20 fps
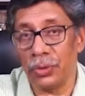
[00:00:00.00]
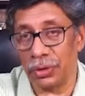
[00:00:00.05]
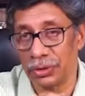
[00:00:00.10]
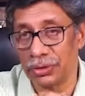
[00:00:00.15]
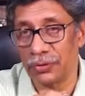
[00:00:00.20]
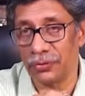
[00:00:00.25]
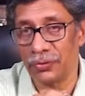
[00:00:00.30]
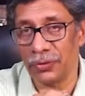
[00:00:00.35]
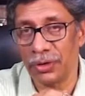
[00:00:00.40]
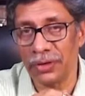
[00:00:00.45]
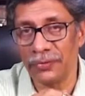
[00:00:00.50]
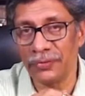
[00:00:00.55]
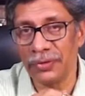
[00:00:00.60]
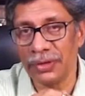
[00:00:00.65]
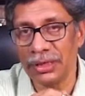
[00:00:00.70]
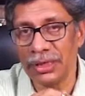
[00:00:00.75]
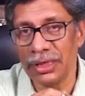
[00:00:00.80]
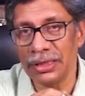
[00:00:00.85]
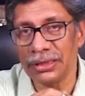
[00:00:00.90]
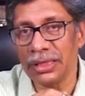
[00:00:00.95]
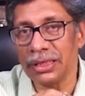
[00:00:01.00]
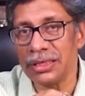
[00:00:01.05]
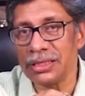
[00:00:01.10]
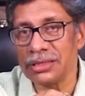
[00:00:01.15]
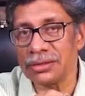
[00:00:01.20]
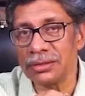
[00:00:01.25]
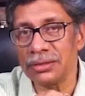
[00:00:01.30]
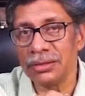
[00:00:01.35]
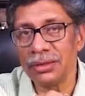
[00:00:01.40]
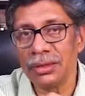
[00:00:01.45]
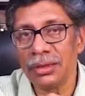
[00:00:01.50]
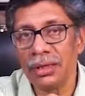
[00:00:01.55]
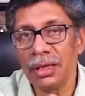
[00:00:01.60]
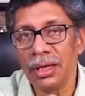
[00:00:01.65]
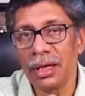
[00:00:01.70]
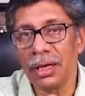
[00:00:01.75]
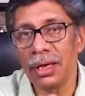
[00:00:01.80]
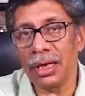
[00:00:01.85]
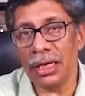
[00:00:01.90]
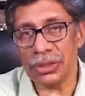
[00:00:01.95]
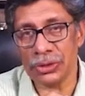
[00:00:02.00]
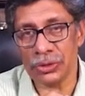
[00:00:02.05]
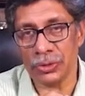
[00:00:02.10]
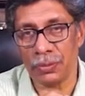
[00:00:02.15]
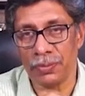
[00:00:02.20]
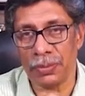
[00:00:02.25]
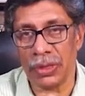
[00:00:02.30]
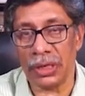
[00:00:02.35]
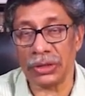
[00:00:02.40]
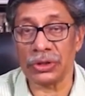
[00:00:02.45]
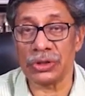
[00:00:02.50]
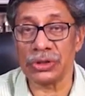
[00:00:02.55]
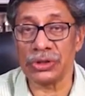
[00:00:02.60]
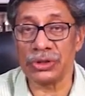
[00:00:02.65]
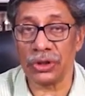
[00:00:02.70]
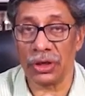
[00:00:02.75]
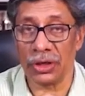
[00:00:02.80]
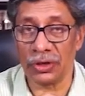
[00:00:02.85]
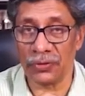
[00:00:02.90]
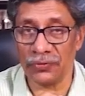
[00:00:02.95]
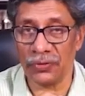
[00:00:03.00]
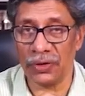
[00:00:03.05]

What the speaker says: waterfall of India, that is Gersopar, the Jog